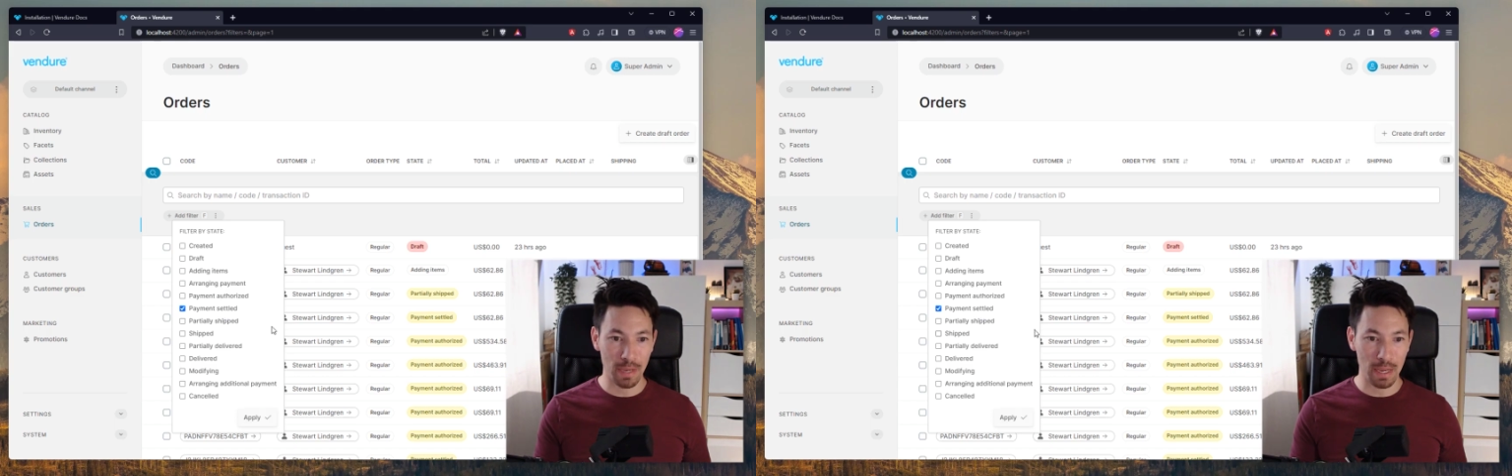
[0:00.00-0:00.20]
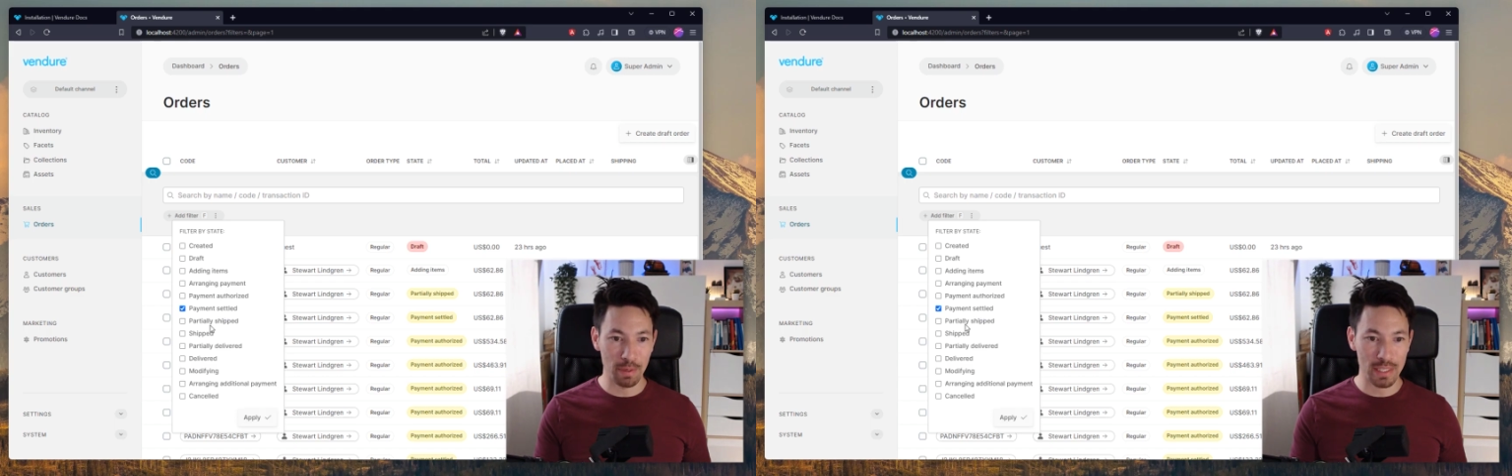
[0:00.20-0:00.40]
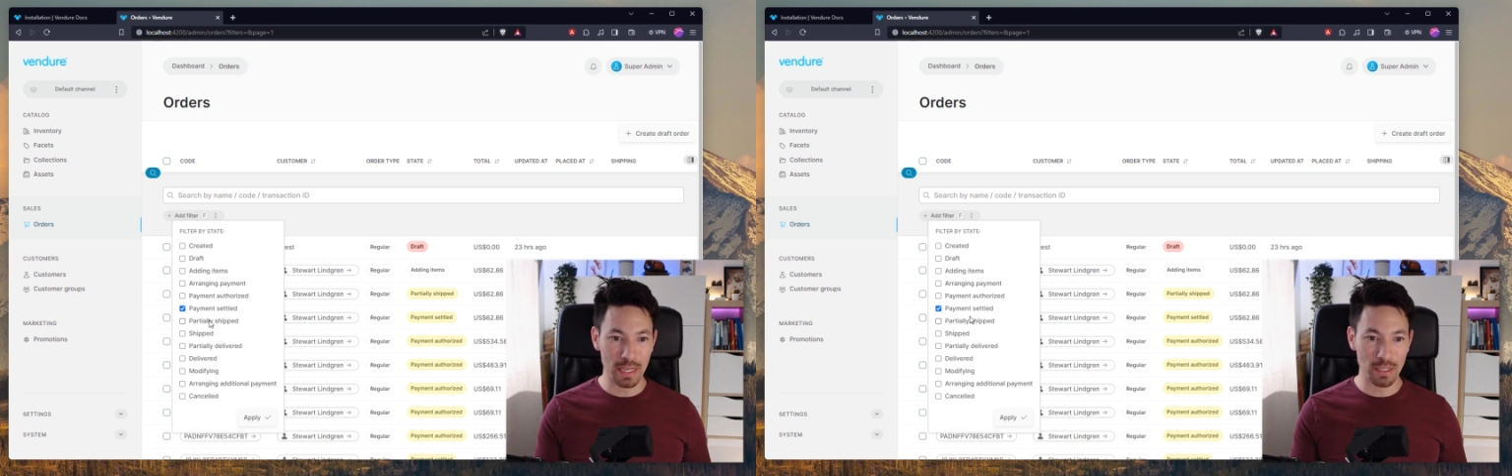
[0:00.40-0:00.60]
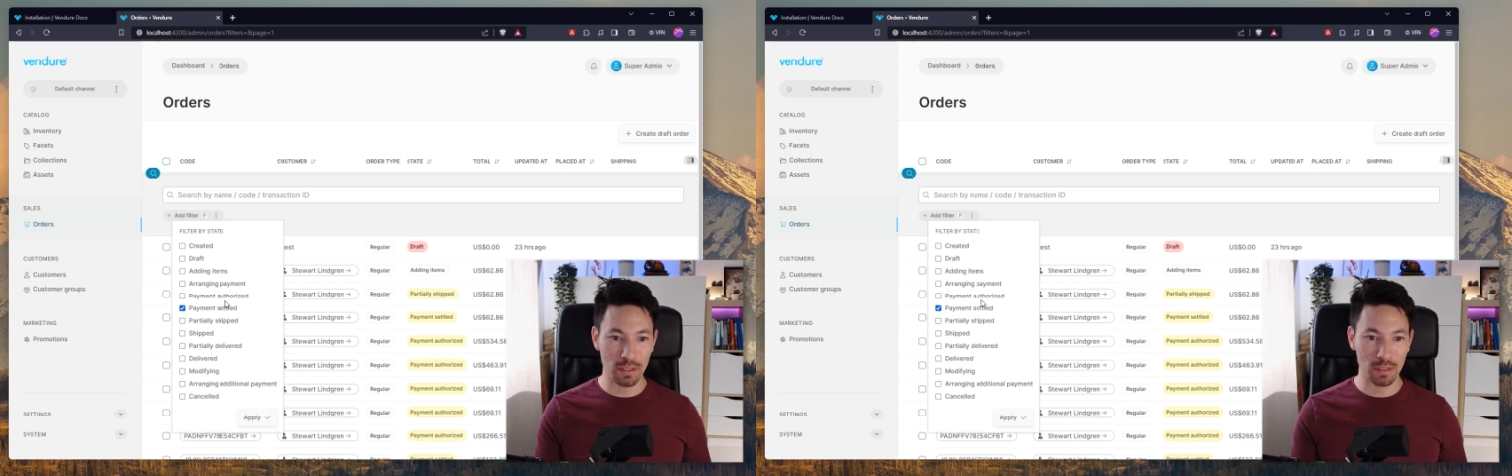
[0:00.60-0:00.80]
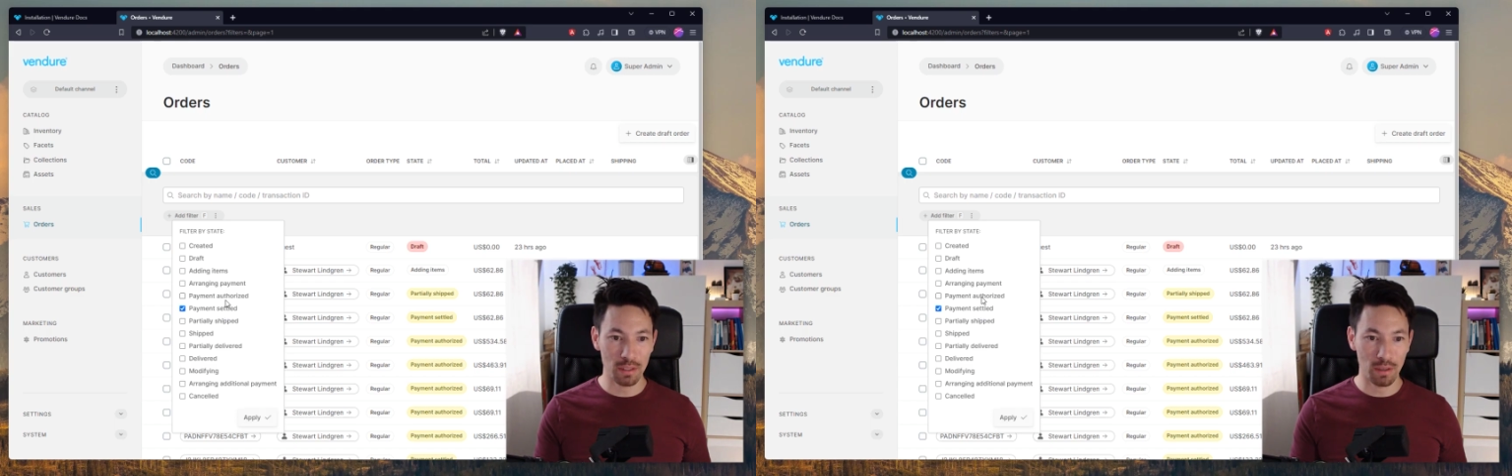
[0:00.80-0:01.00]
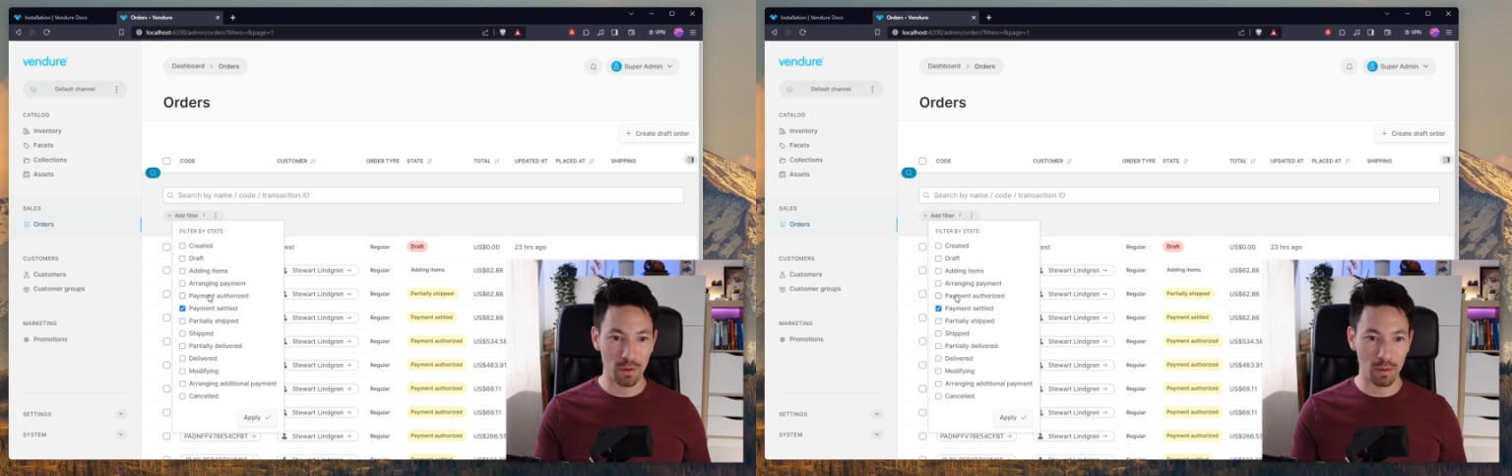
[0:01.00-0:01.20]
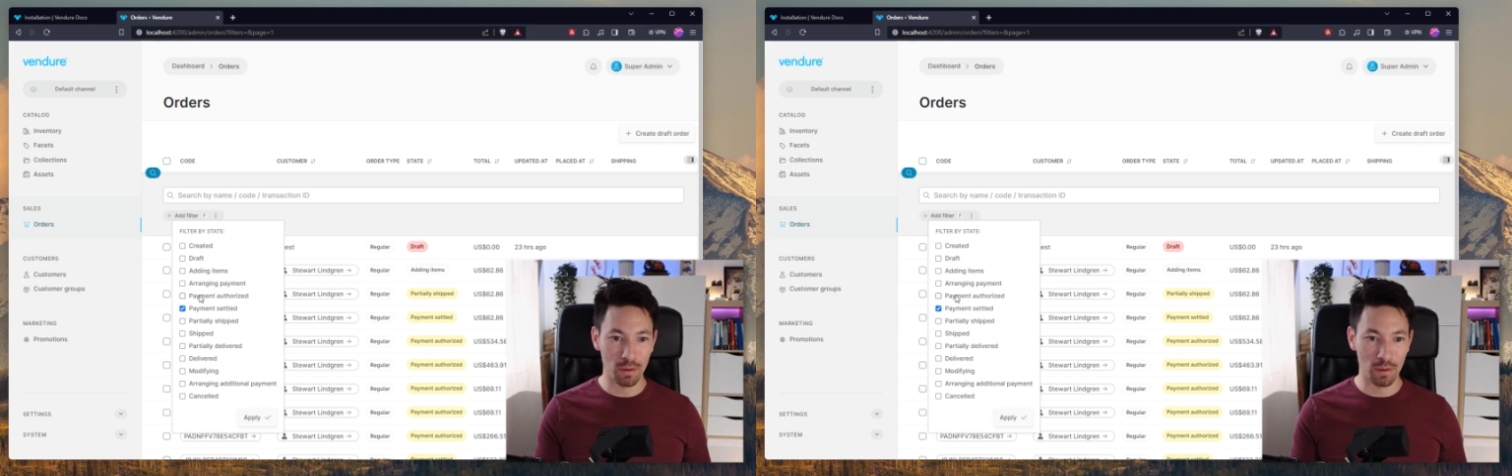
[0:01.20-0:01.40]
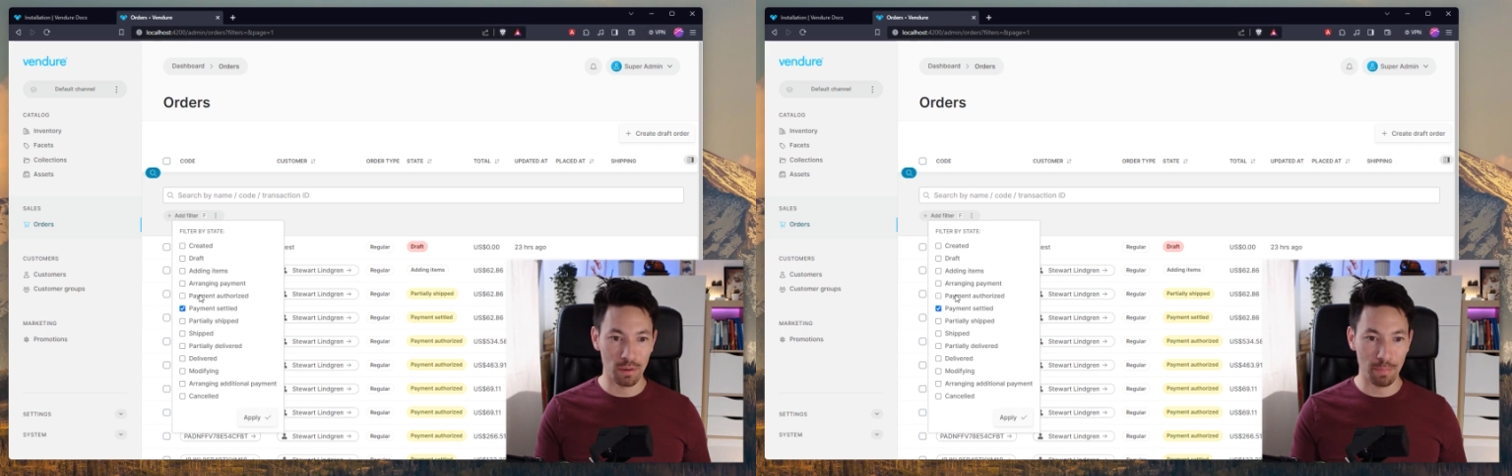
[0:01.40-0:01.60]
payment settled
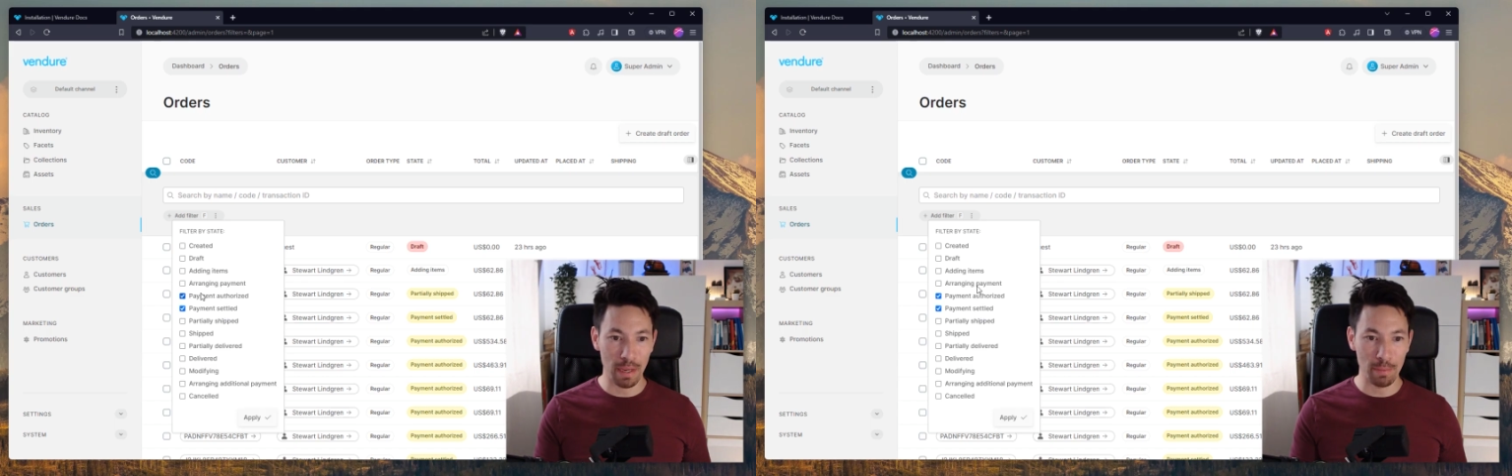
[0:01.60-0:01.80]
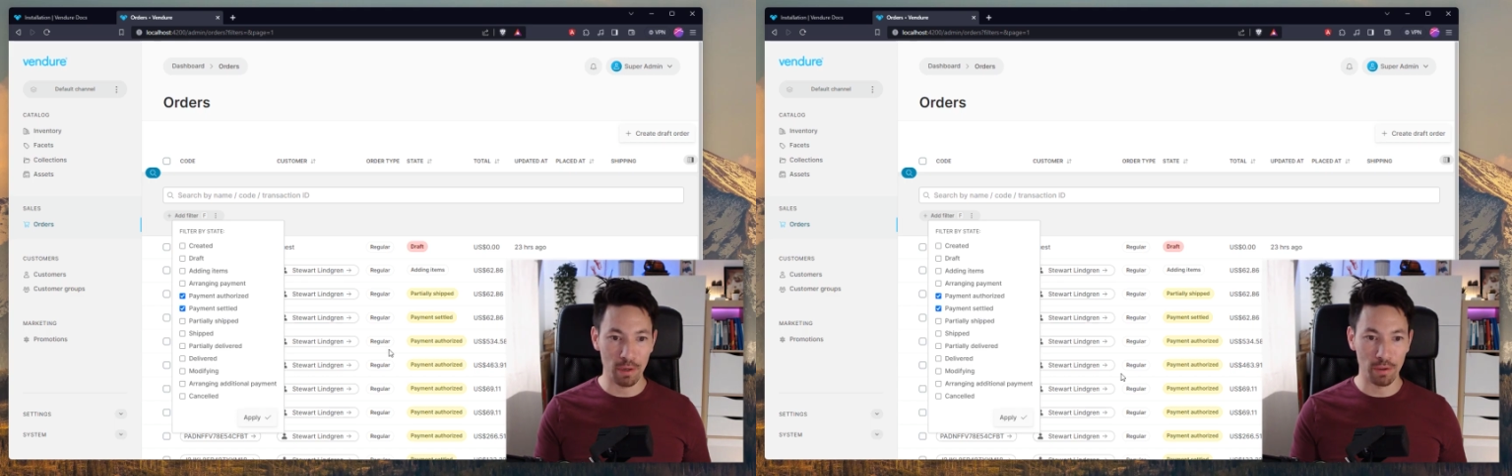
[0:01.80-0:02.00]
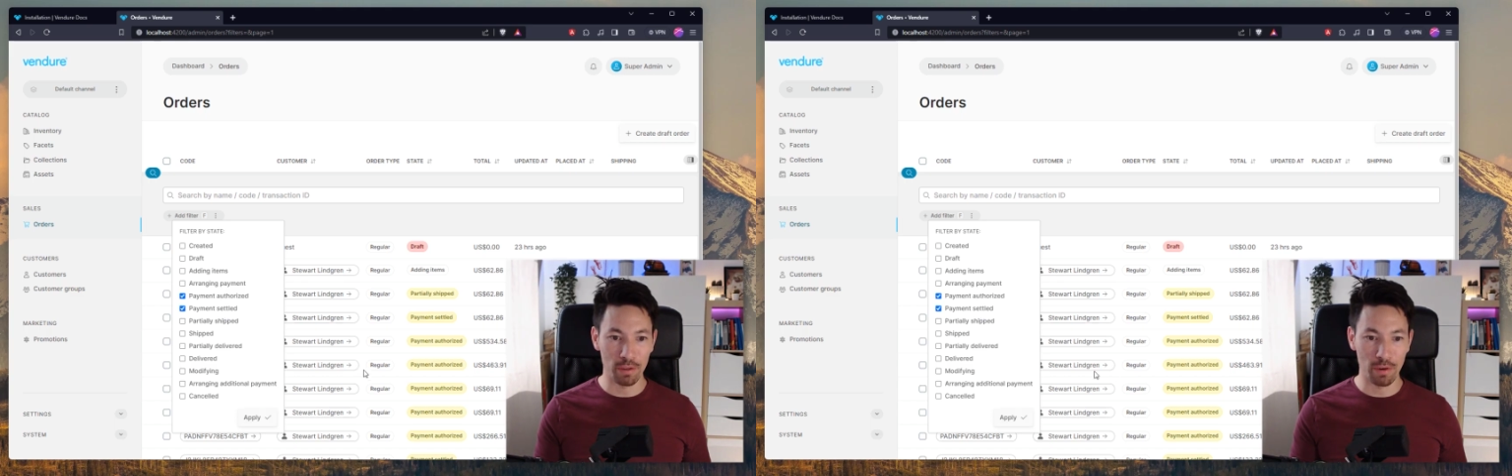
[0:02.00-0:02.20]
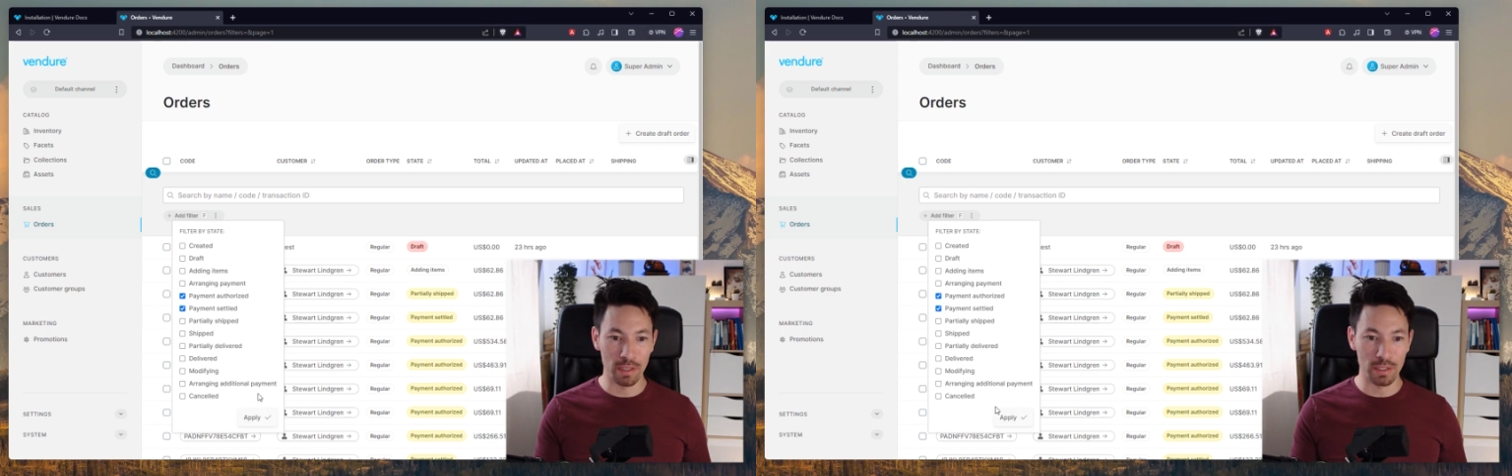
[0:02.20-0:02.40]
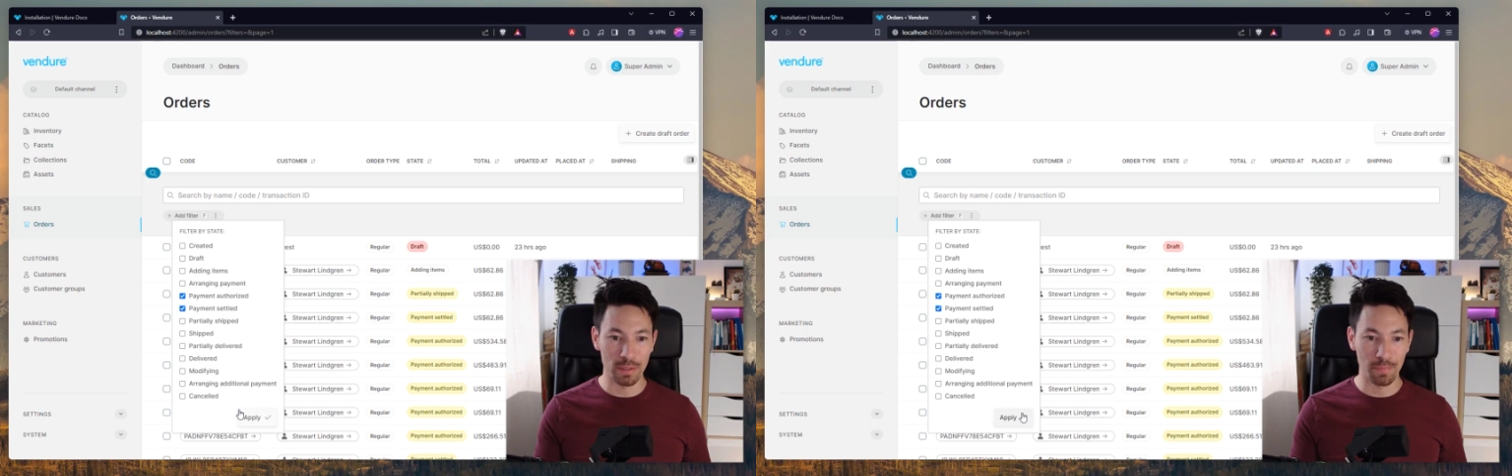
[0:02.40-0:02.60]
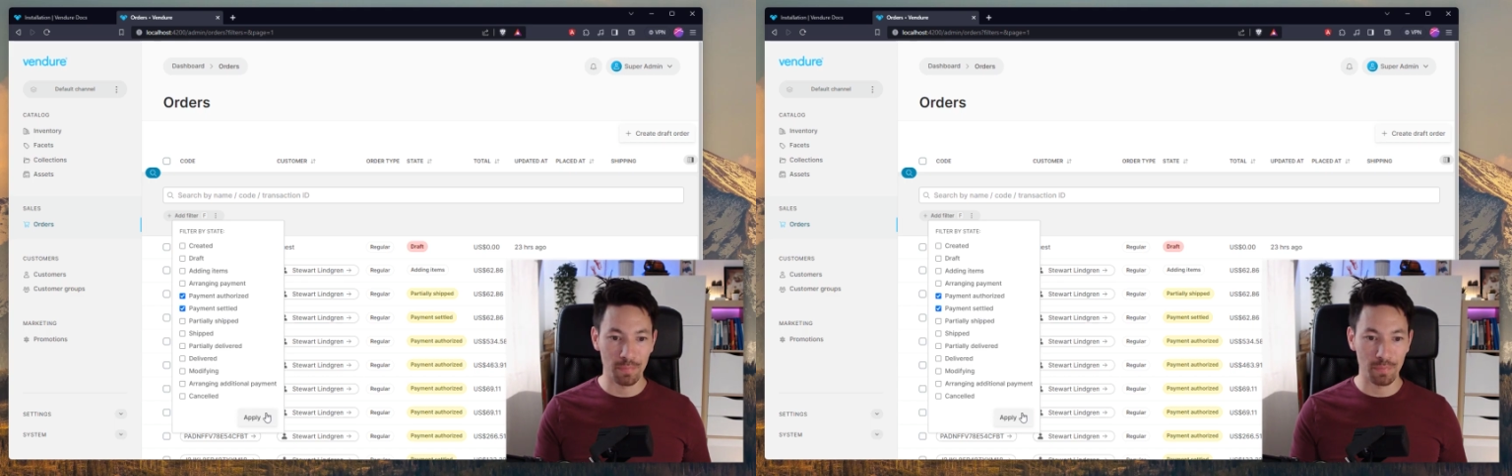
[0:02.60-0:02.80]
or payment authorized.